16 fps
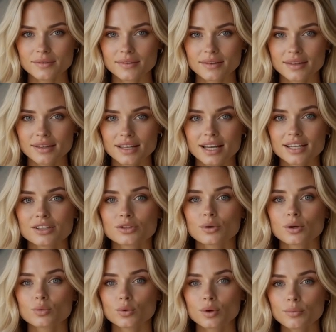That's
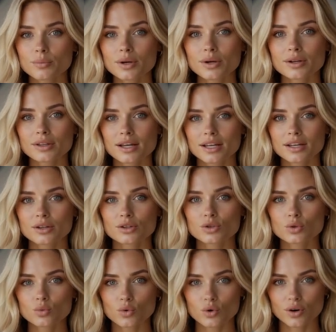what we're building
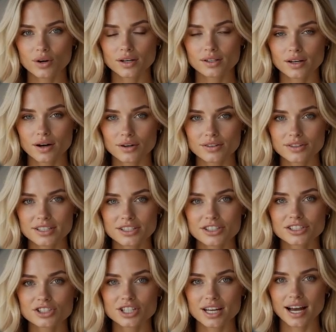toward on
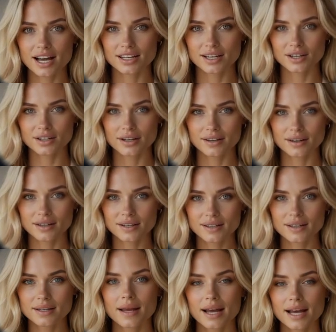this channel.
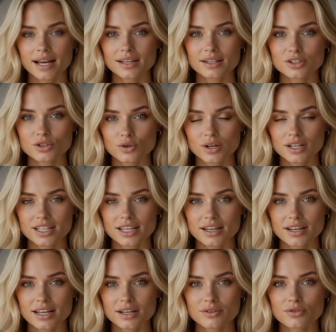And
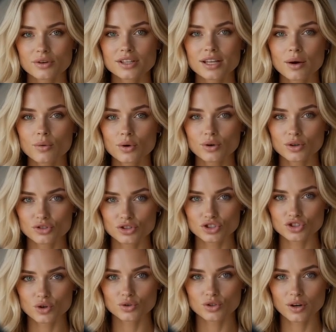critically, for that, we're going to
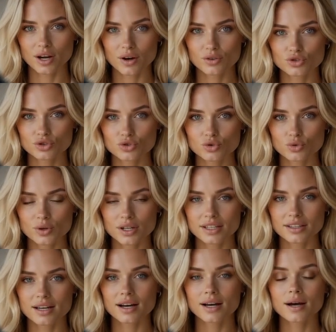show you how to do
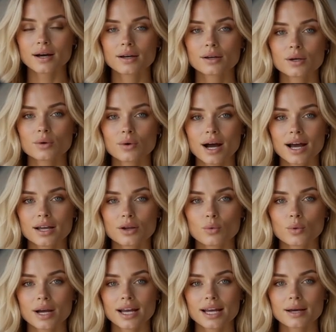it the right
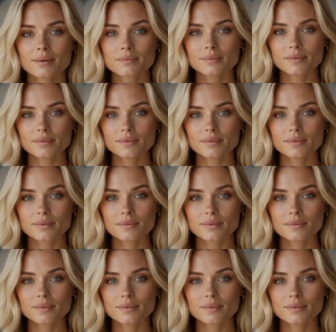way,